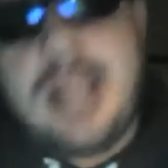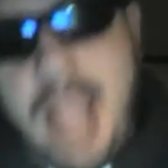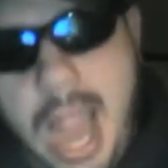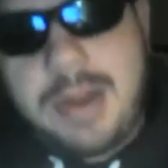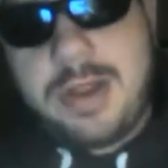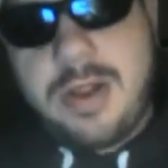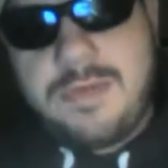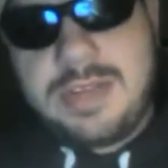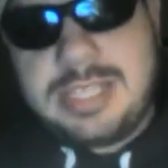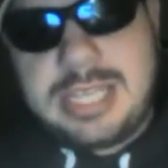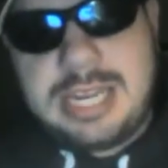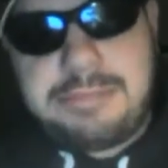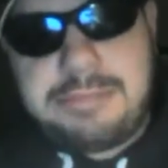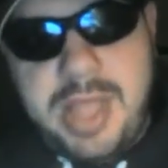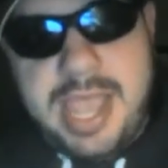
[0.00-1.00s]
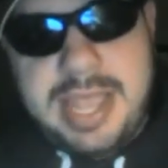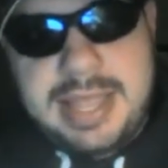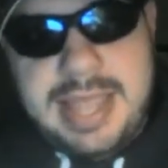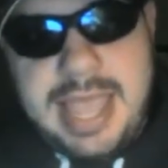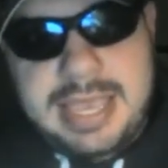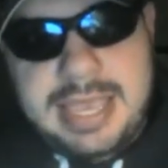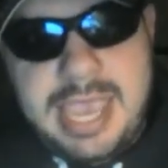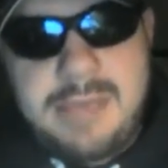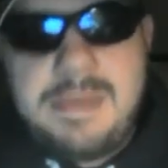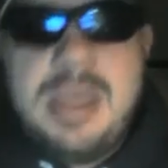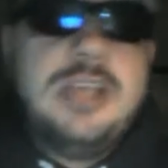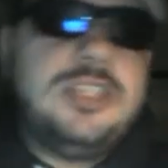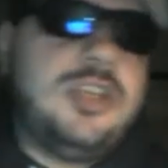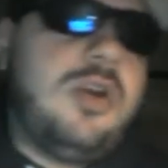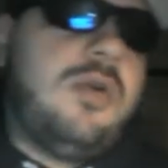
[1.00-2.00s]
Kyrie Irving didn't play in that game.
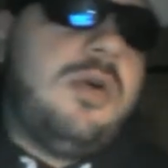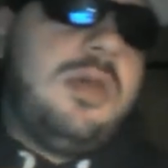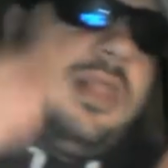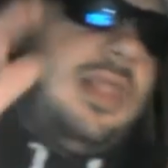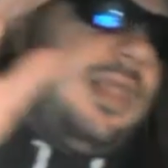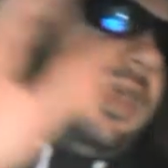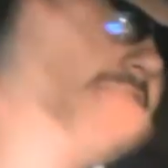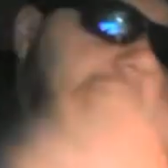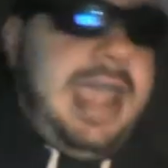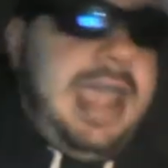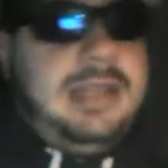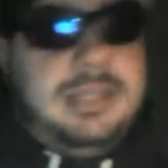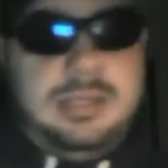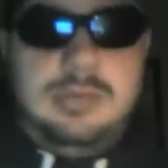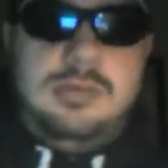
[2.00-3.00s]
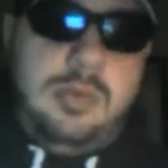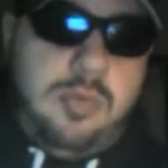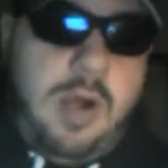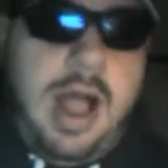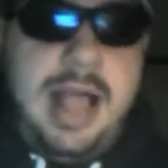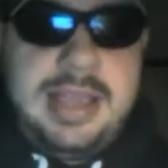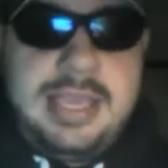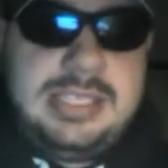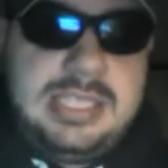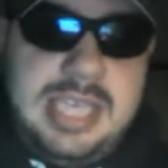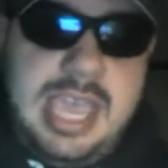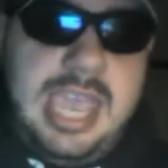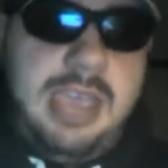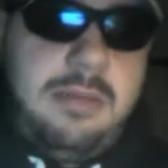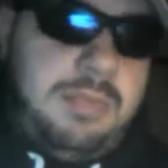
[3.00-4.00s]
So and the Rockets
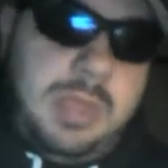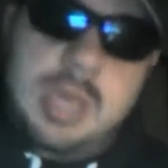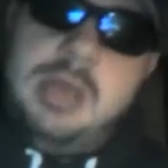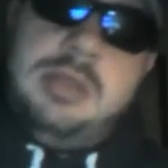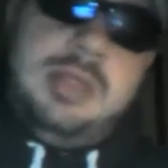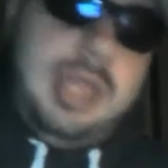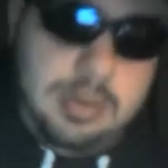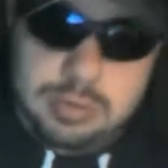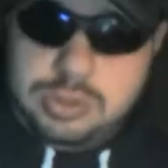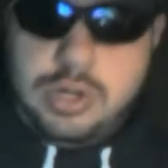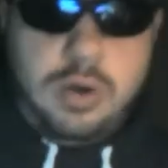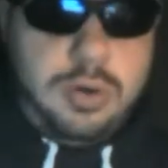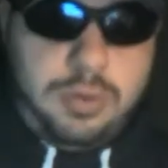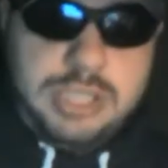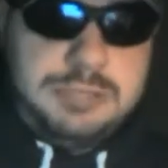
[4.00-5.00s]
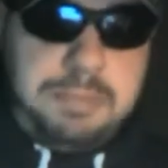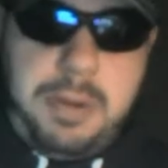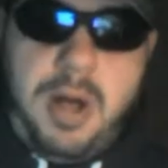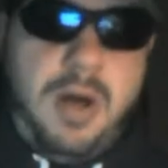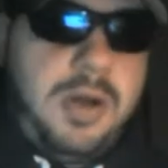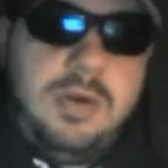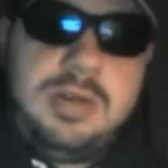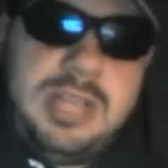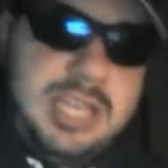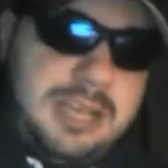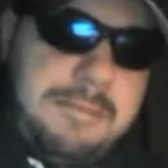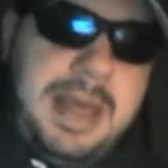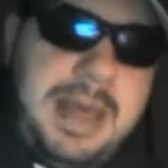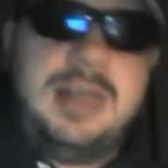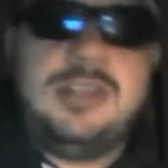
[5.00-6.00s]
game, there was no Chris Paul, no Clint
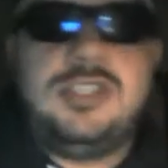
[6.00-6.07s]
Capela.